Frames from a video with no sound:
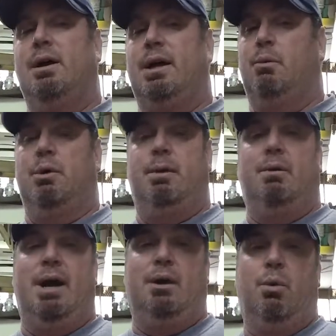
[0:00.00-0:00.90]
it would have been
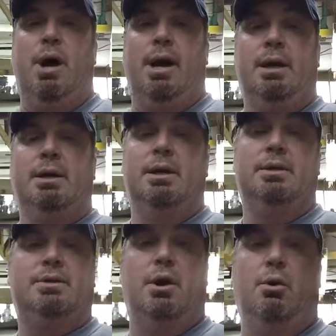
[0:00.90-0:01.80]
right in your way.
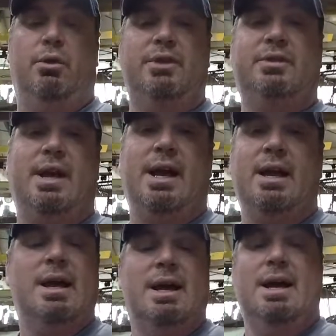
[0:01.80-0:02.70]
So this
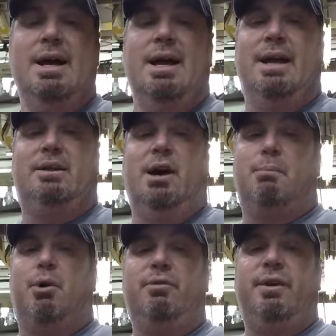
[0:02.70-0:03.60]
thing, it
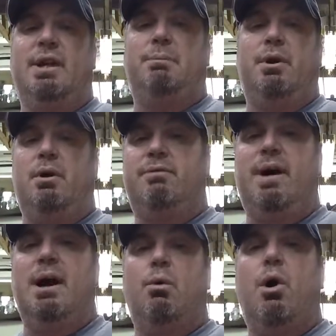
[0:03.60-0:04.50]
tucked perfect up there on the
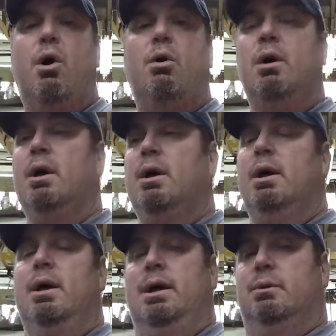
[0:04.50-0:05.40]
firewall.
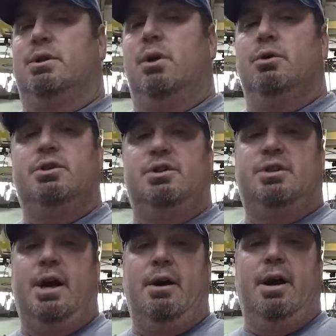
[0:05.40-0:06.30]
It was close to the
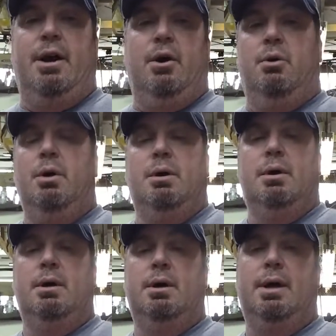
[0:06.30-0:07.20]
stereo,
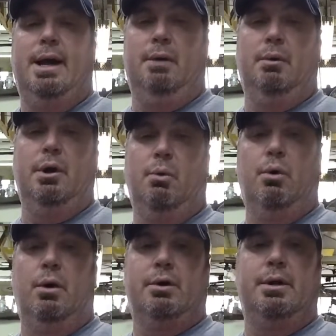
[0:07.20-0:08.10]
and it really
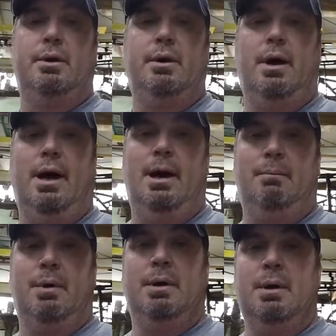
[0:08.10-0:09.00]
worked.
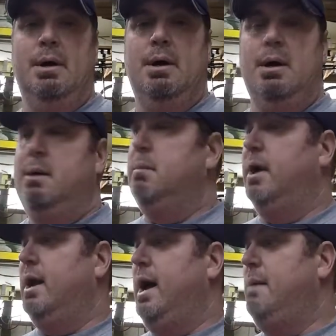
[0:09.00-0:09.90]

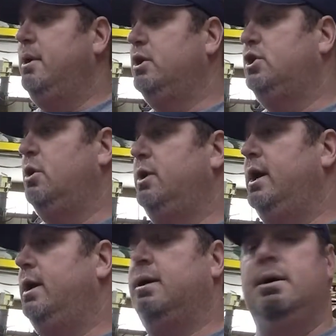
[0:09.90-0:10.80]
But I'm going to show
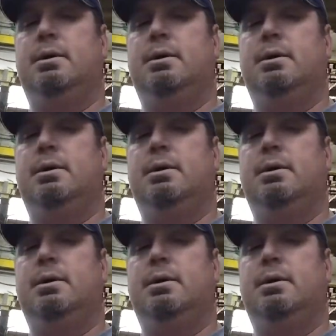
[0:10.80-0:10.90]
you,